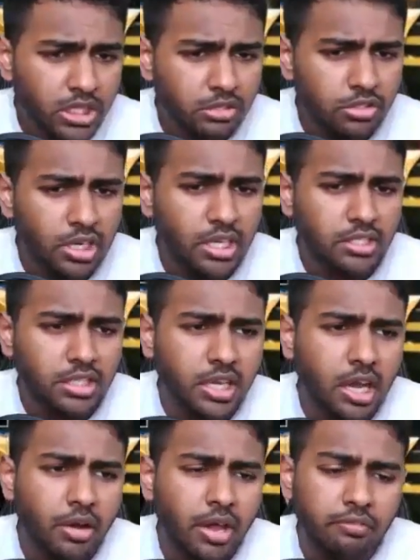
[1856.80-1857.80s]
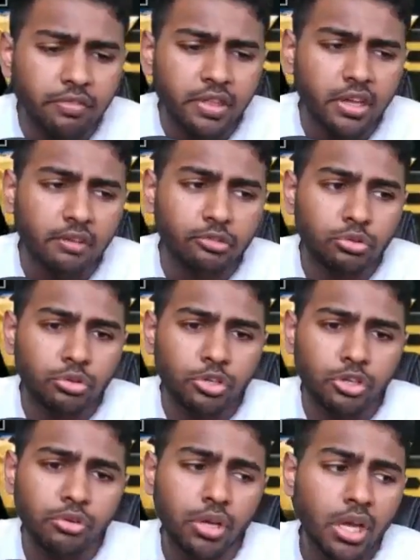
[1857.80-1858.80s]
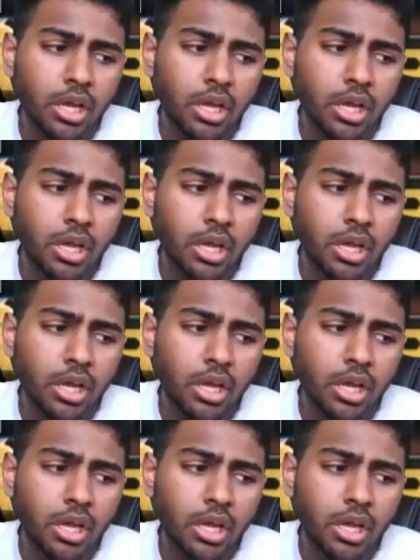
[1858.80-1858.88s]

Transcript: So let's see how everything I've taught you